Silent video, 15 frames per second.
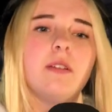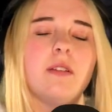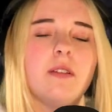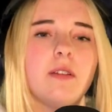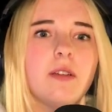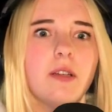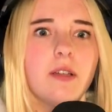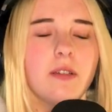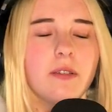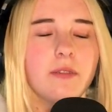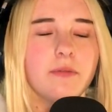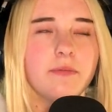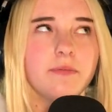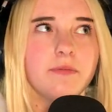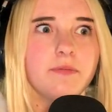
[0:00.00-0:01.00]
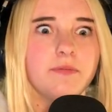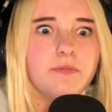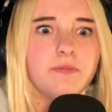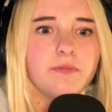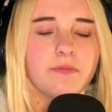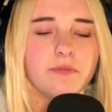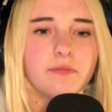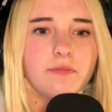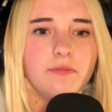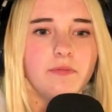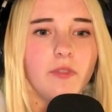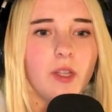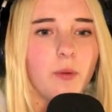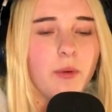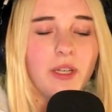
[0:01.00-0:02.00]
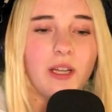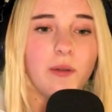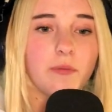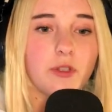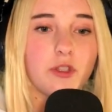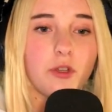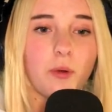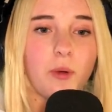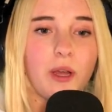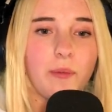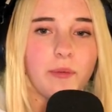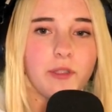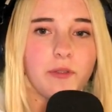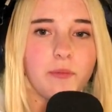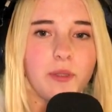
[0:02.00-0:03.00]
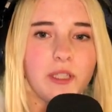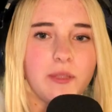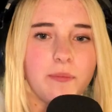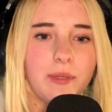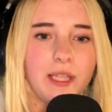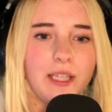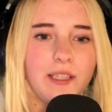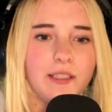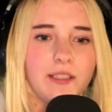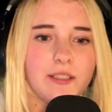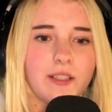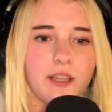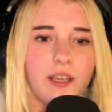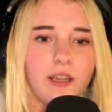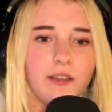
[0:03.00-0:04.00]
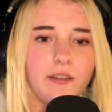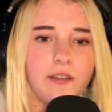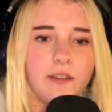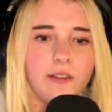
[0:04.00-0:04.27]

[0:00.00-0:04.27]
It's a cracking good read. Well, I'm so happy to be playing this again.